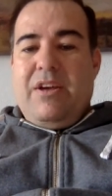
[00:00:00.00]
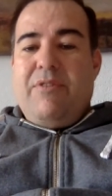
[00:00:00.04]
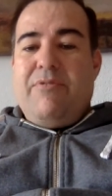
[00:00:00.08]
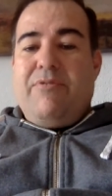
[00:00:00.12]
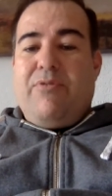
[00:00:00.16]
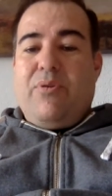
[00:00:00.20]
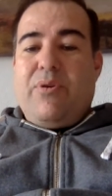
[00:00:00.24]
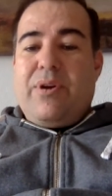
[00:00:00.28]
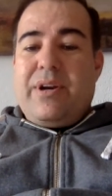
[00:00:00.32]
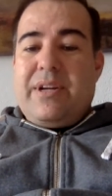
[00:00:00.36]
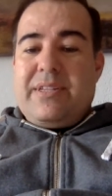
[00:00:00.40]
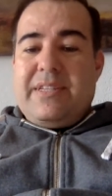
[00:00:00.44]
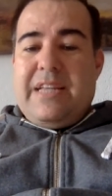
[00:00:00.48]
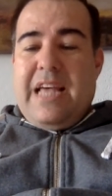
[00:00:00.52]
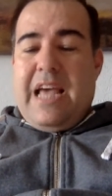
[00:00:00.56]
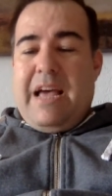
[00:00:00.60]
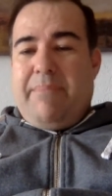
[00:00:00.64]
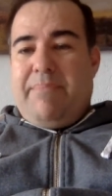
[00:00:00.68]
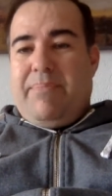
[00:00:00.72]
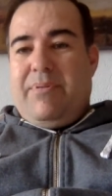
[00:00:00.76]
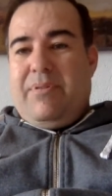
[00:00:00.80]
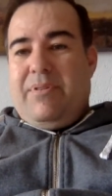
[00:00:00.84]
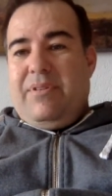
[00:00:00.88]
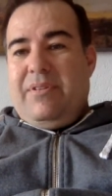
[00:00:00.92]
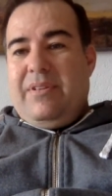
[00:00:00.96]
For
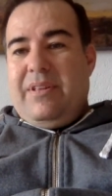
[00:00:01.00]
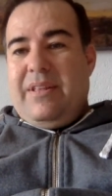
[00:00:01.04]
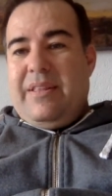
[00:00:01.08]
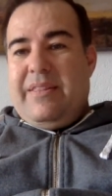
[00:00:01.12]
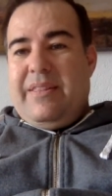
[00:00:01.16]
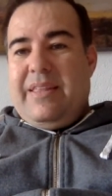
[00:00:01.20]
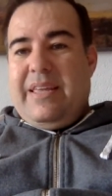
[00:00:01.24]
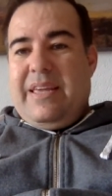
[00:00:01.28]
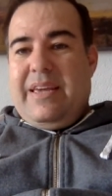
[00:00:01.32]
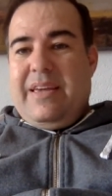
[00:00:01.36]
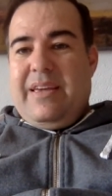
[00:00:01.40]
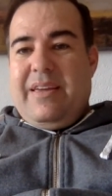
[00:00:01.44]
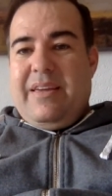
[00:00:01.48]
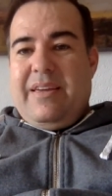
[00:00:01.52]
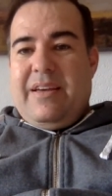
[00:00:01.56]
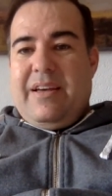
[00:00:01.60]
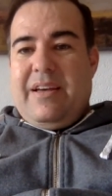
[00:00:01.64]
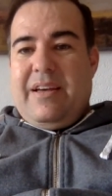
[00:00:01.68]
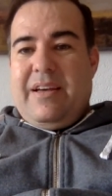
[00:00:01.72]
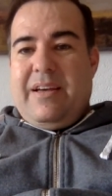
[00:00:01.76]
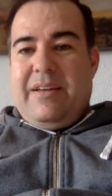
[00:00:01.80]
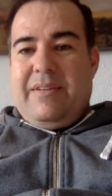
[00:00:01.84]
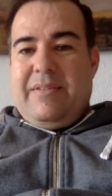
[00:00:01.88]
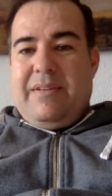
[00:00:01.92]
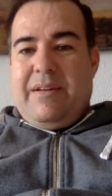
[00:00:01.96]
example, the
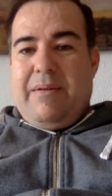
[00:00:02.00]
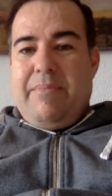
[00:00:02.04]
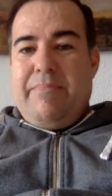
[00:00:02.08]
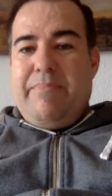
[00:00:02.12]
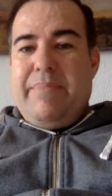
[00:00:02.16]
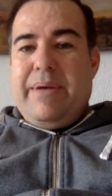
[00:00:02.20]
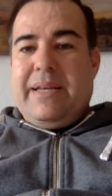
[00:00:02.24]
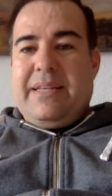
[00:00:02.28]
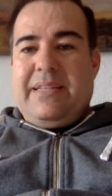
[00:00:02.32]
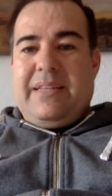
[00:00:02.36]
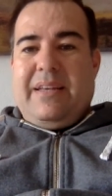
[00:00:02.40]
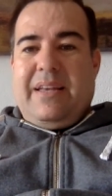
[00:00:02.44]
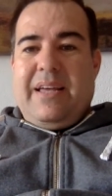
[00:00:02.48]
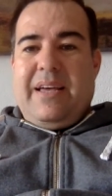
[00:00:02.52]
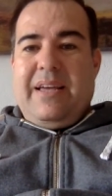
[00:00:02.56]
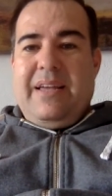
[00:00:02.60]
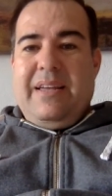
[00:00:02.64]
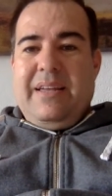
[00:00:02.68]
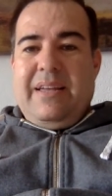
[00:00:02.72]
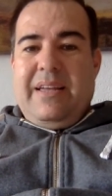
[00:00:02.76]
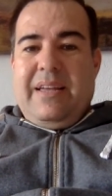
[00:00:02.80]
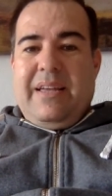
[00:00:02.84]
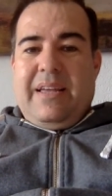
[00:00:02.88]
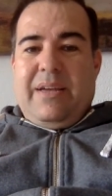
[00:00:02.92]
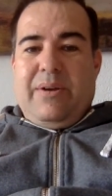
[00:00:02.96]
amygdala,
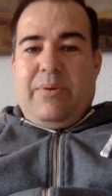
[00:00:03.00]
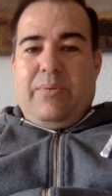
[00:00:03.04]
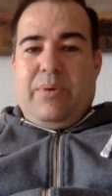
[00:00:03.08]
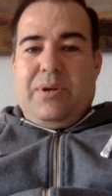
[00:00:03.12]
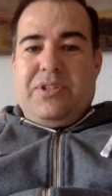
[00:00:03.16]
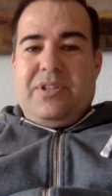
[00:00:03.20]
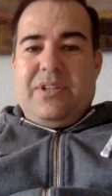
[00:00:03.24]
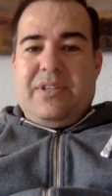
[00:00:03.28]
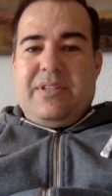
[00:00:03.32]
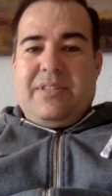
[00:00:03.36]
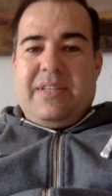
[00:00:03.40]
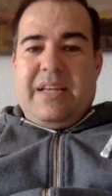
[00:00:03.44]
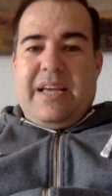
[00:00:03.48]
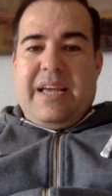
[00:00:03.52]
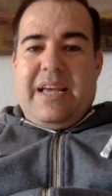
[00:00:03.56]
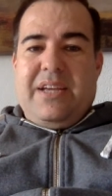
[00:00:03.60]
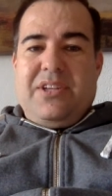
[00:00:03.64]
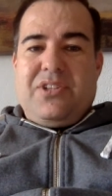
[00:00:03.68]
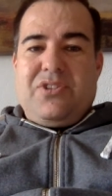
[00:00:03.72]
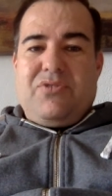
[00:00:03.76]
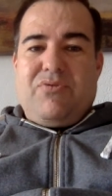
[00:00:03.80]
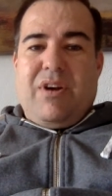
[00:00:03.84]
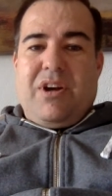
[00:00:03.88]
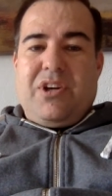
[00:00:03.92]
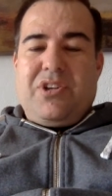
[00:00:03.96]
which is a
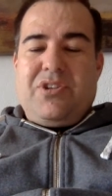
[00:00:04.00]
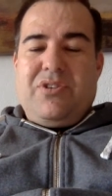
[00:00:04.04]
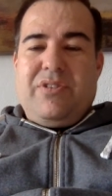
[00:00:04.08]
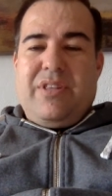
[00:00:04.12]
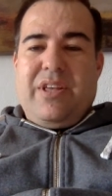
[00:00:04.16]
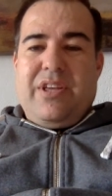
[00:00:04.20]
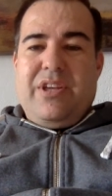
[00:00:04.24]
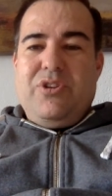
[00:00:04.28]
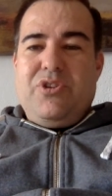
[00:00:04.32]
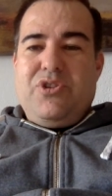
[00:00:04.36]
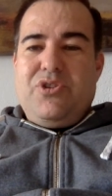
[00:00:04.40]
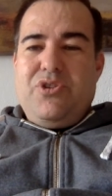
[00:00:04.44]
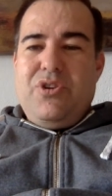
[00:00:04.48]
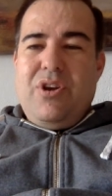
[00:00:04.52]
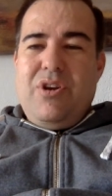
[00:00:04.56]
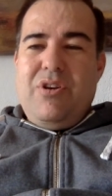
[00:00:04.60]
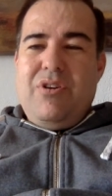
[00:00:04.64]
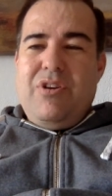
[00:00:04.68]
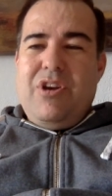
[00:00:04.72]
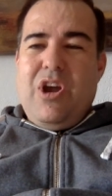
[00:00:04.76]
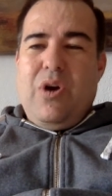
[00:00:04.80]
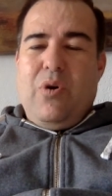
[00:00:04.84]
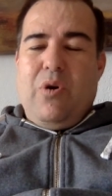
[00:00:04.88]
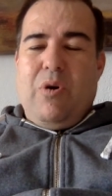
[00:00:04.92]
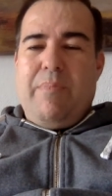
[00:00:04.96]
structure that you should
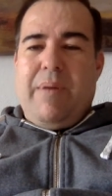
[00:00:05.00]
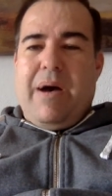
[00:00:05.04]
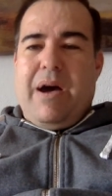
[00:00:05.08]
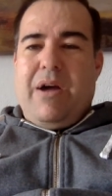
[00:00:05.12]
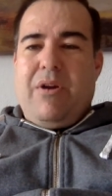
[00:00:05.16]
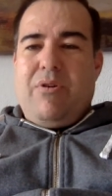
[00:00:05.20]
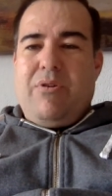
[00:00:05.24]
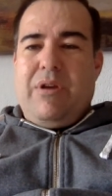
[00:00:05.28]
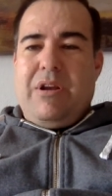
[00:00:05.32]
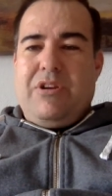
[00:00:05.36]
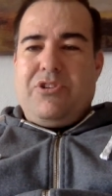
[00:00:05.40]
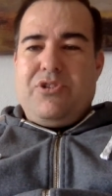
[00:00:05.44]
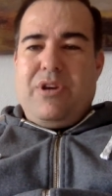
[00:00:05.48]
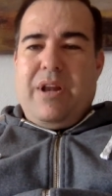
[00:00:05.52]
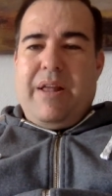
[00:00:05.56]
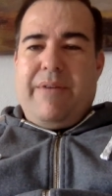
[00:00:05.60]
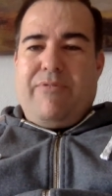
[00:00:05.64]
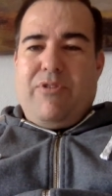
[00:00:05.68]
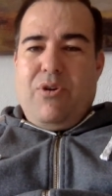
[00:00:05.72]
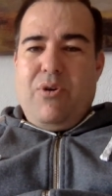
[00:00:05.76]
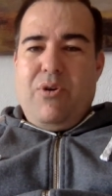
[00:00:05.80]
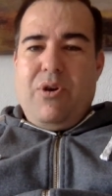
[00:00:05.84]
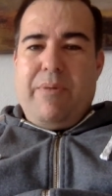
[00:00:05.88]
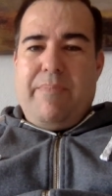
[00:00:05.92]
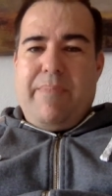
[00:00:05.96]
know about or should have
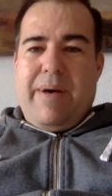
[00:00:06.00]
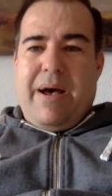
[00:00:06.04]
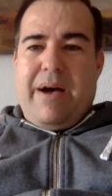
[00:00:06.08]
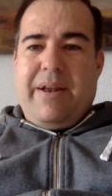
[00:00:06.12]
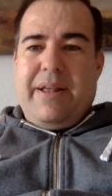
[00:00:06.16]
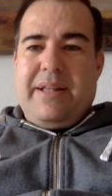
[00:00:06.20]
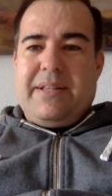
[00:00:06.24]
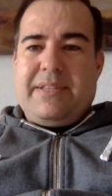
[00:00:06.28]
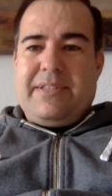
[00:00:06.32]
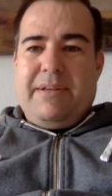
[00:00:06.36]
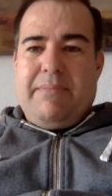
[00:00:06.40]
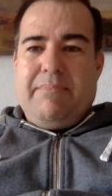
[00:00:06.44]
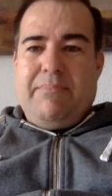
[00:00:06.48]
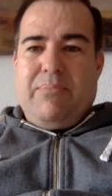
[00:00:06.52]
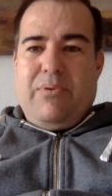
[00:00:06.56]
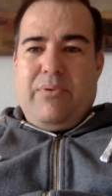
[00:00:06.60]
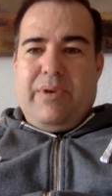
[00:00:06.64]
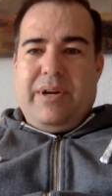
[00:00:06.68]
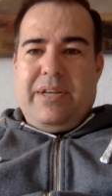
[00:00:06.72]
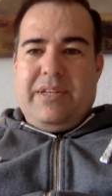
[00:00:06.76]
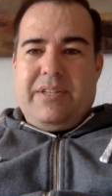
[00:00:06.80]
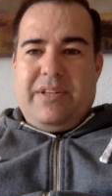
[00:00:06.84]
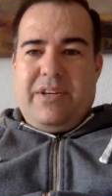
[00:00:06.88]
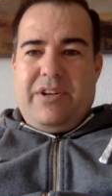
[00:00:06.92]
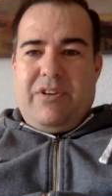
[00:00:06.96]
heard about at some
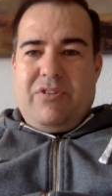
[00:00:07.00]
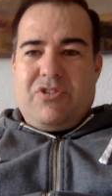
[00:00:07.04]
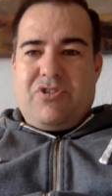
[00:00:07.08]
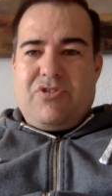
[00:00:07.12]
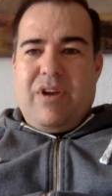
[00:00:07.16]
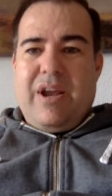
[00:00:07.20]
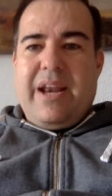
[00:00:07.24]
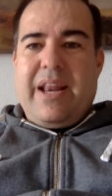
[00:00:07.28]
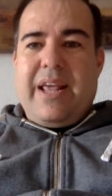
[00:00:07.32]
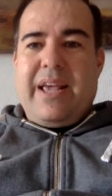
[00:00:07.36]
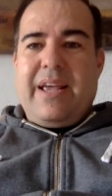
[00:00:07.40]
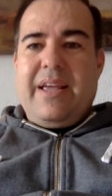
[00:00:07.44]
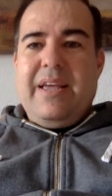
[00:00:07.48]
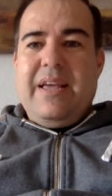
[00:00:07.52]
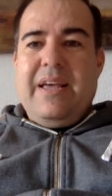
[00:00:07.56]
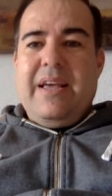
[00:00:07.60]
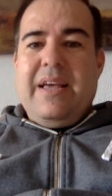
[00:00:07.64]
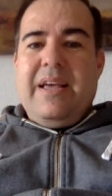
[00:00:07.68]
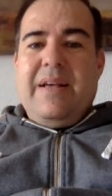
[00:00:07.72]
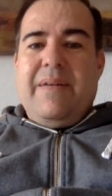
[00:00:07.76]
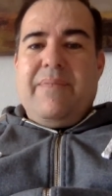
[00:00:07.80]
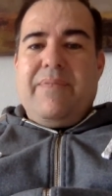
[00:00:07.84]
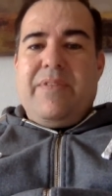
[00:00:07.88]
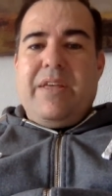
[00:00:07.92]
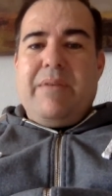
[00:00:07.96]
point in your training.
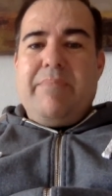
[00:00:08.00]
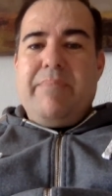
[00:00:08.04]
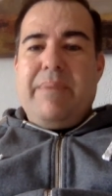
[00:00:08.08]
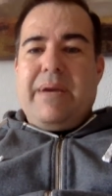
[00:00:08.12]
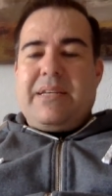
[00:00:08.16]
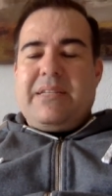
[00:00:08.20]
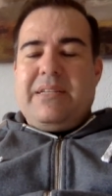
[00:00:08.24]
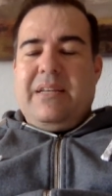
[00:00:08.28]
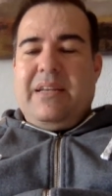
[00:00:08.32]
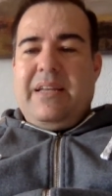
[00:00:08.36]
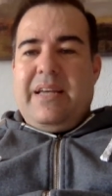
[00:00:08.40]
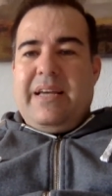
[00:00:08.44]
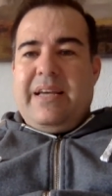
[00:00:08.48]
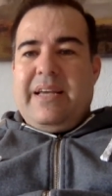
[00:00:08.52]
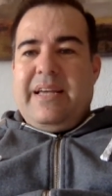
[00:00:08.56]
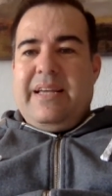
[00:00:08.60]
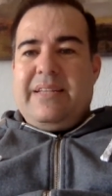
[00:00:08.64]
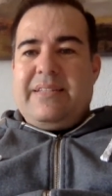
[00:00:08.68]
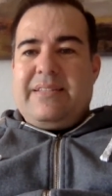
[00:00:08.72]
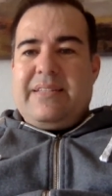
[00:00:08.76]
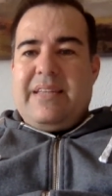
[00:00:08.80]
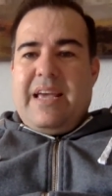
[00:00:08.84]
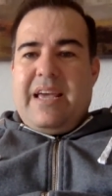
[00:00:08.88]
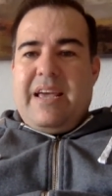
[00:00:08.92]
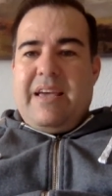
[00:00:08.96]
The amygdala
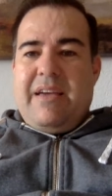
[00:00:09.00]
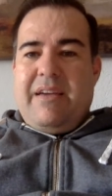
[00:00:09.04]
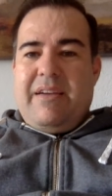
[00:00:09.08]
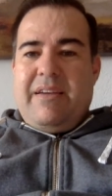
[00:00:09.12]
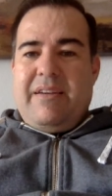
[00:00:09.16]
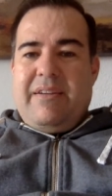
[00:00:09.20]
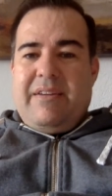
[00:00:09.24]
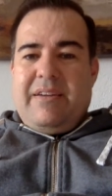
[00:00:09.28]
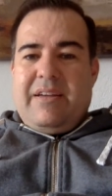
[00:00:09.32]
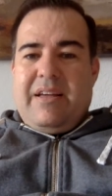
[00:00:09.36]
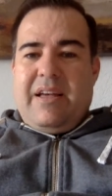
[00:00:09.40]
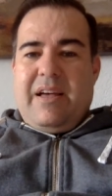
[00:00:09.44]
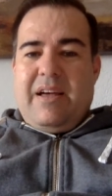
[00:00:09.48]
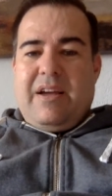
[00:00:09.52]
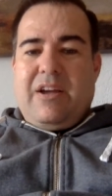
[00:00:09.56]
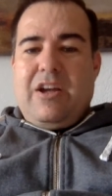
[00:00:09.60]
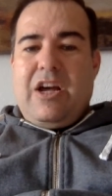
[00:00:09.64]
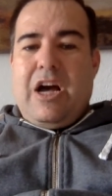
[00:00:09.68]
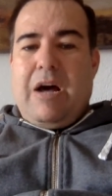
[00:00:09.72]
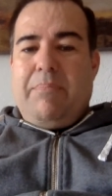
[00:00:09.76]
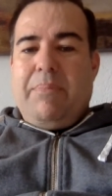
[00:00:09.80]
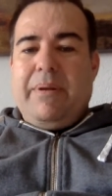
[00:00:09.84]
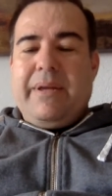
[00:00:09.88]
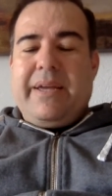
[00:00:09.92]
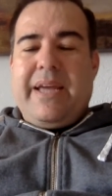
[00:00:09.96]
is a
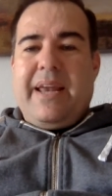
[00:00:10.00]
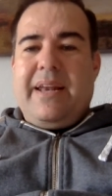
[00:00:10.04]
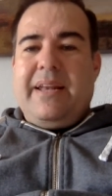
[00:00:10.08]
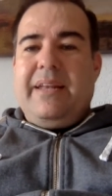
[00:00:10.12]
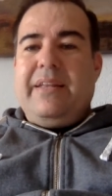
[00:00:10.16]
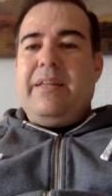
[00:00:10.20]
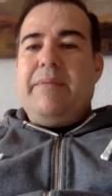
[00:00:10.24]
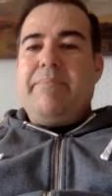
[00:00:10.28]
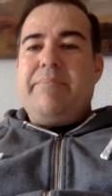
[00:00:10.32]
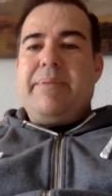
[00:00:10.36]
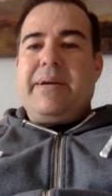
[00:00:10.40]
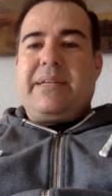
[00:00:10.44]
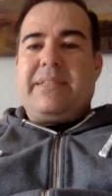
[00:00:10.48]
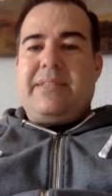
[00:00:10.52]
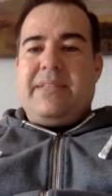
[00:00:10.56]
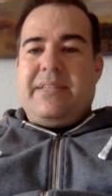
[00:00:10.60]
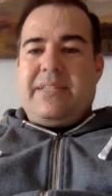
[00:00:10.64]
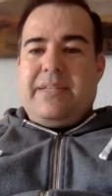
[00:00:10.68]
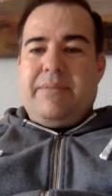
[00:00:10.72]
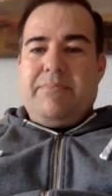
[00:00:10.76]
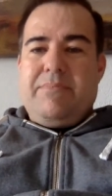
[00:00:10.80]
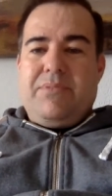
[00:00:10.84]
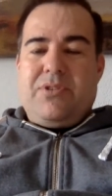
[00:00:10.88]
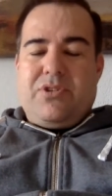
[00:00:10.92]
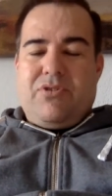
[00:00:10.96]
complicated limbic
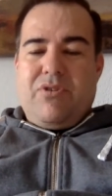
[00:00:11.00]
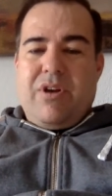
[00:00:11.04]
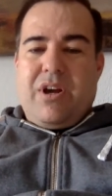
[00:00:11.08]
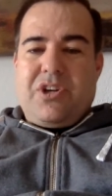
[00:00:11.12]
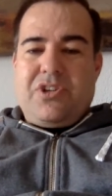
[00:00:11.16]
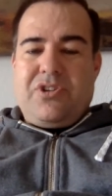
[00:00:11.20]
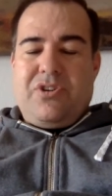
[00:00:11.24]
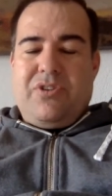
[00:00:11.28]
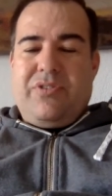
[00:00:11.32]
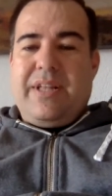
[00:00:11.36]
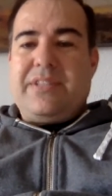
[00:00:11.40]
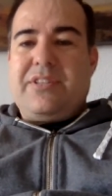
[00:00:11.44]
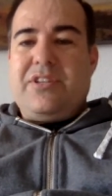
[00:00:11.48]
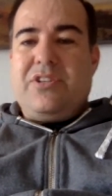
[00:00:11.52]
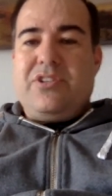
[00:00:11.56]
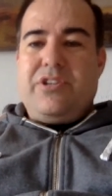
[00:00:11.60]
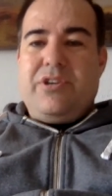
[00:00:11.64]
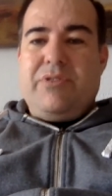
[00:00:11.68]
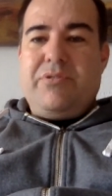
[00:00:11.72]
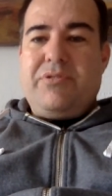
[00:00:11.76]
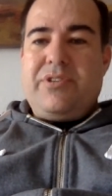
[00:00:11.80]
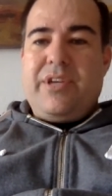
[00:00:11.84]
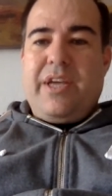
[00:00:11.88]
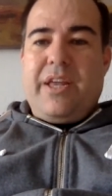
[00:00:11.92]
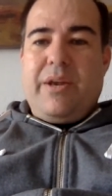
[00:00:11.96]
system structure that's
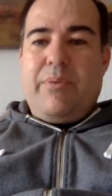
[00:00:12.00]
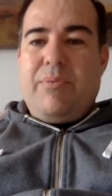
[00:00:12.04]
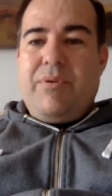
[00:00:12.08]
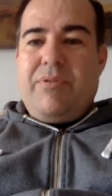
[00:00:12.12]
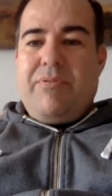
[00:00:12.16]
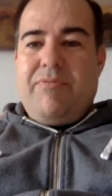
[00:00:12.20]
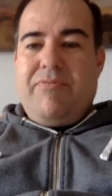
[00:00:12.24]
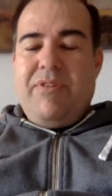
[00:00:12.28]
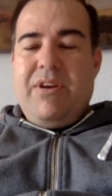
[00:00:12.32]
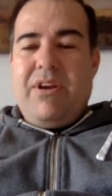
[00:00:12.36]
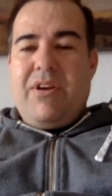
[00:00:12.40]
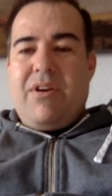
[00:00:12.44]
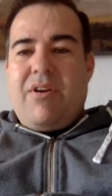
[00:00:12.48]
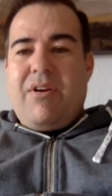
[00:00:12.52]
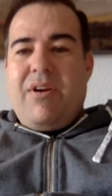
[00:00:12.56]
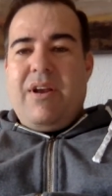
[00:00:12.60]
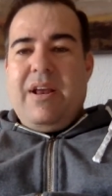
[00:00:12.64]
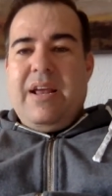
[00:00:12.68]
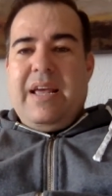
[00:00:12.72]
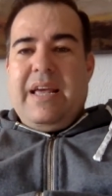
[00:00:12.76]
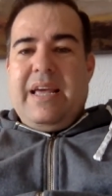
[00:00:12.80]
associated with fear.